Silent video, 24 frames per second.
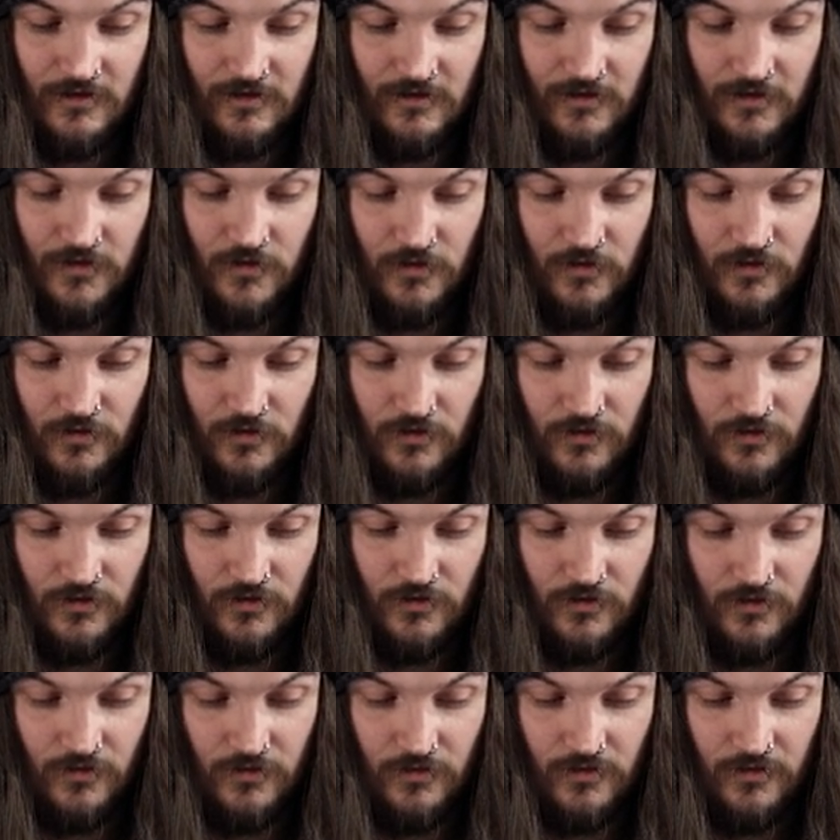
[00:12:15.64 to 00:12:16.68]
you
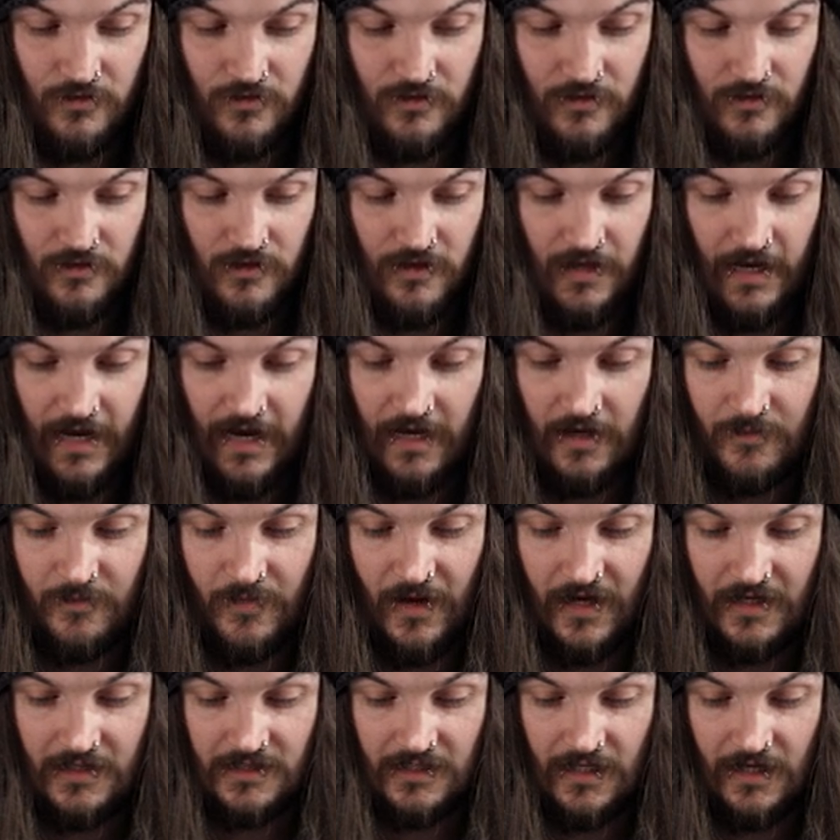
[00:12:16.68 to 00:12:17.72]
add it
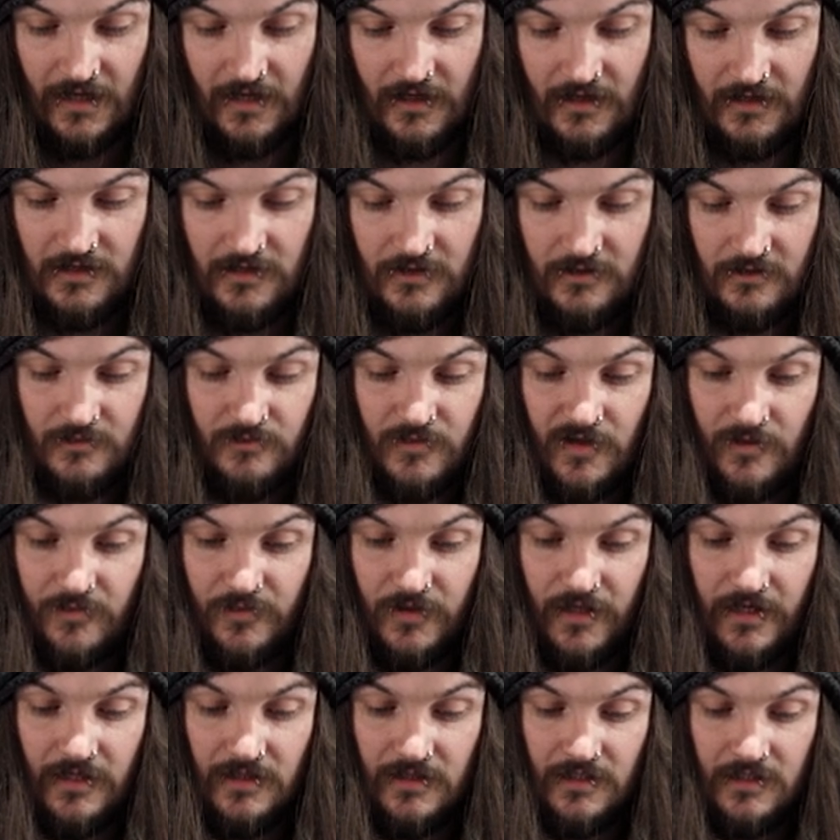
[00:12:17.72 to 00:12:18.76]
back to hand by
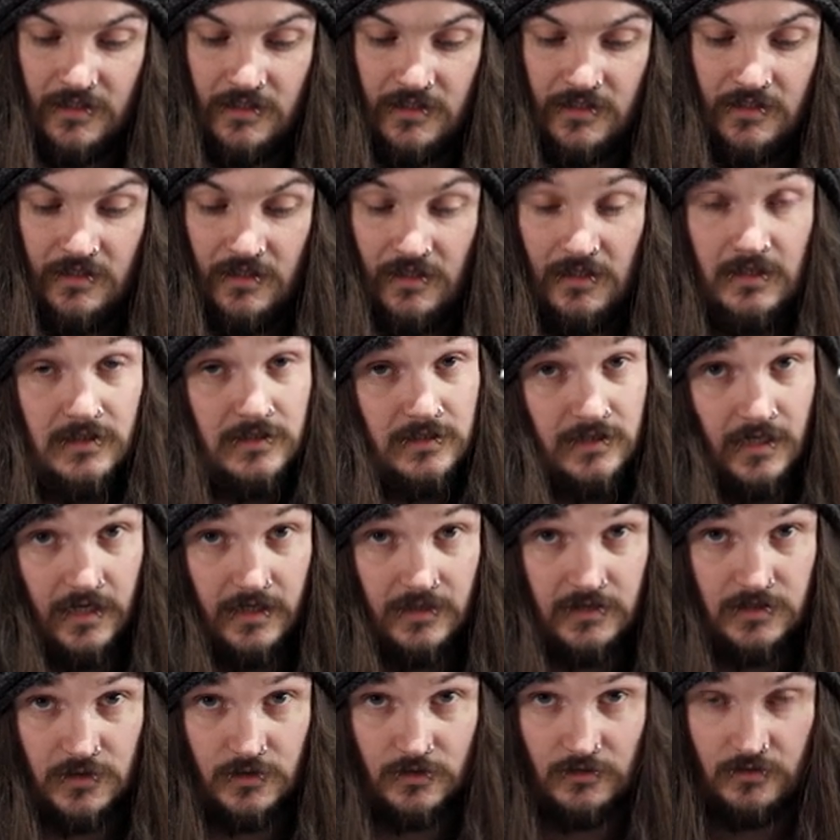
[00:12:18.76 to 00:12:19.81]
playing this.
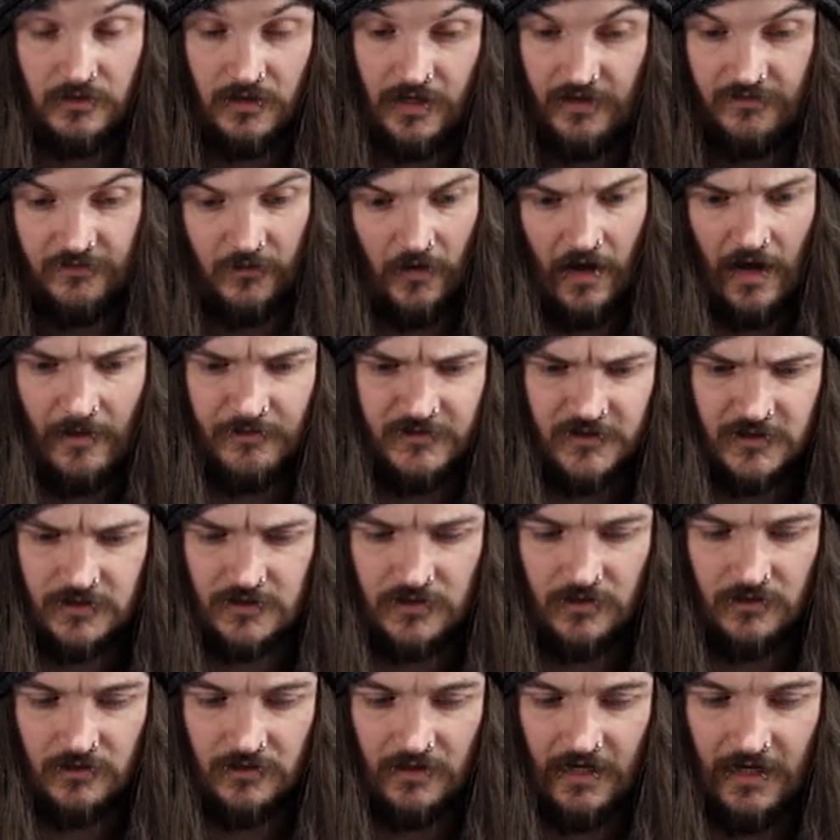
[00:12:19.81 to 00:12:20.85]
Take two life, up to
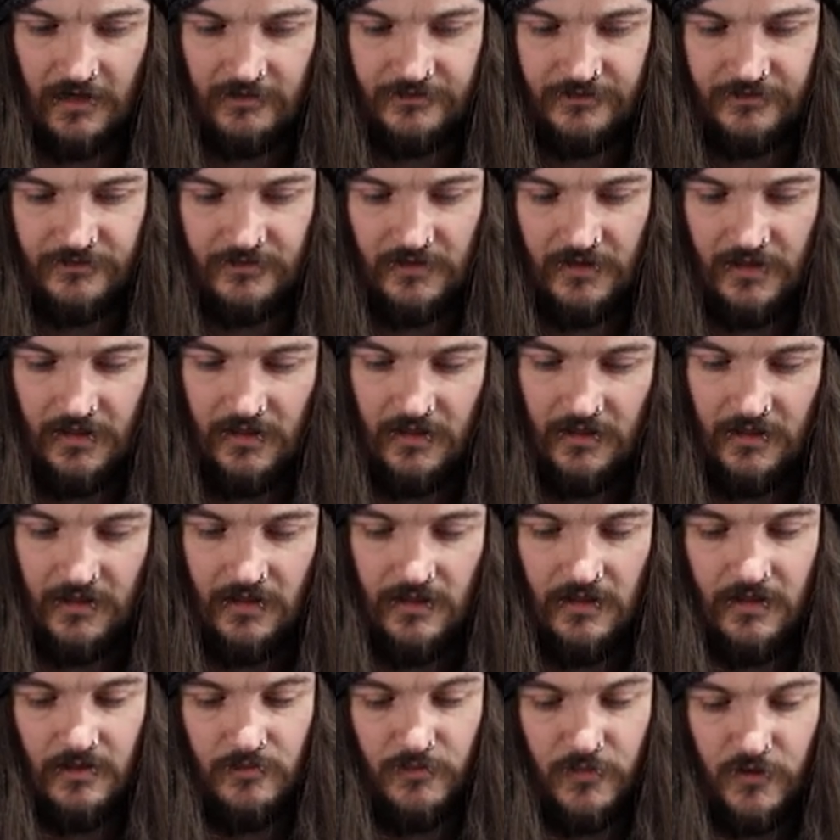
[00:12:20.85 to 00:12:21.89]
two life.
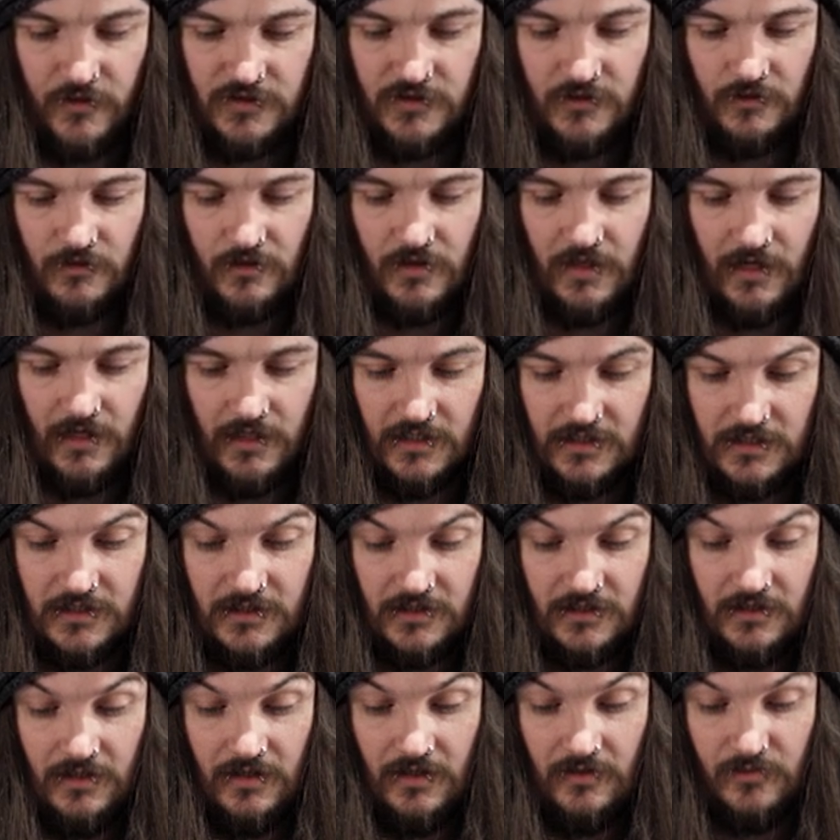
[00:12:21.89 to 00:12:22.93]
Burst two
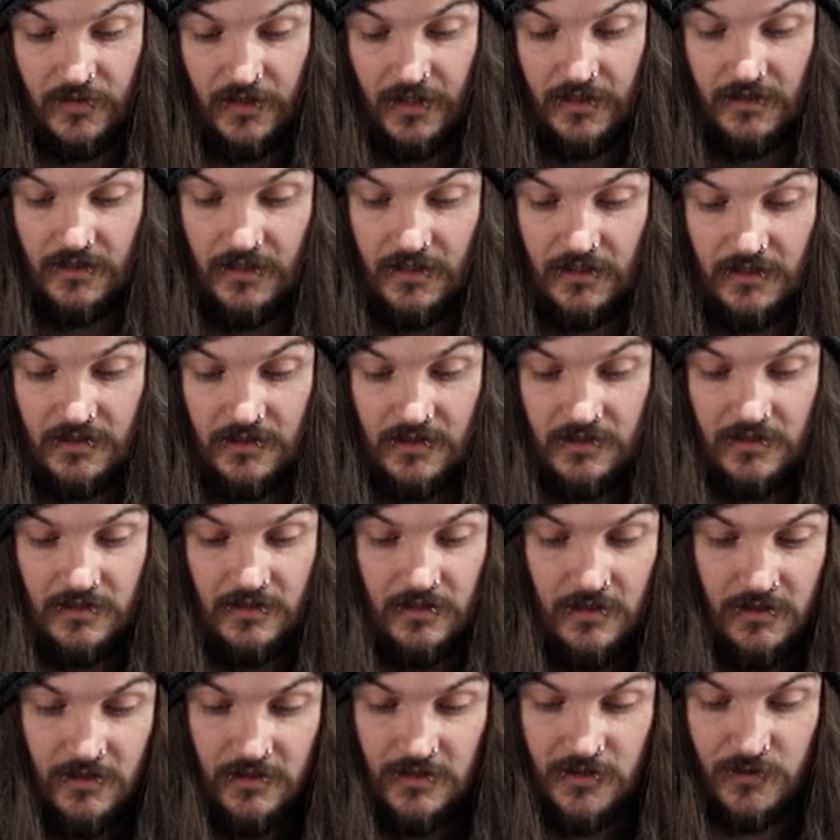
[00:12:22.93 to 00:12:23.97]
cards, play this.
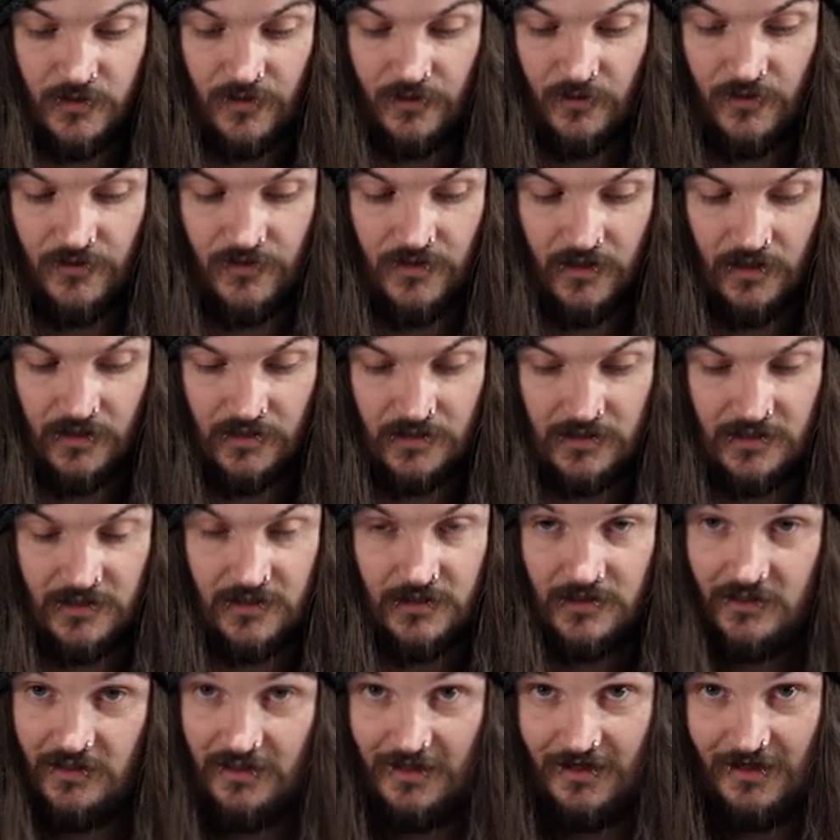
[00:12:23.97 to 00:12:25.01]
Swing with
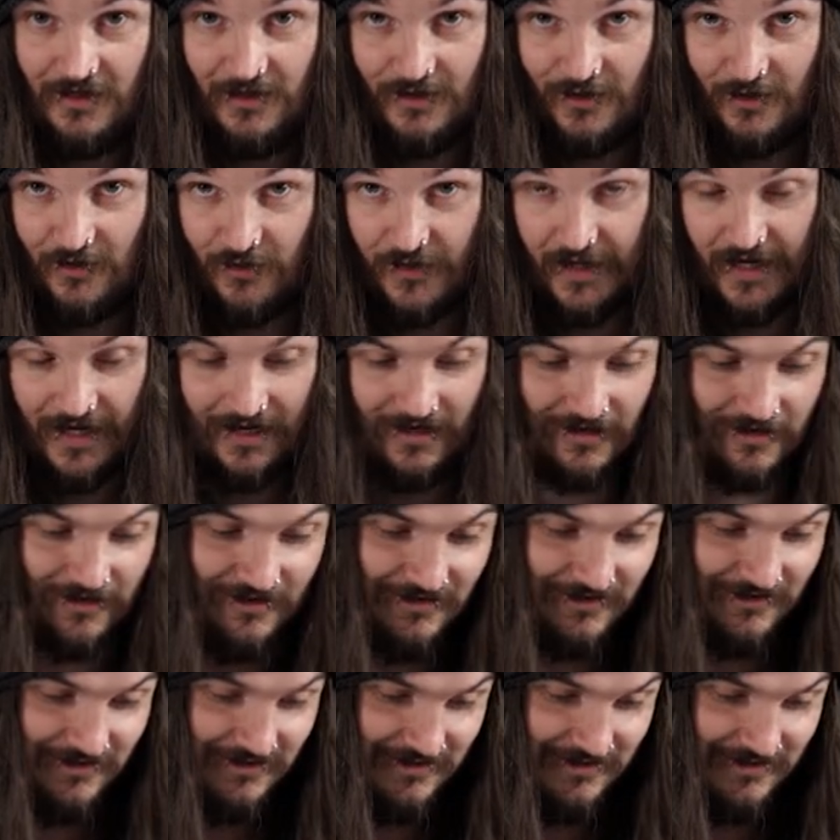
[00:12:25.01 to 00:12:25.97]
this. Then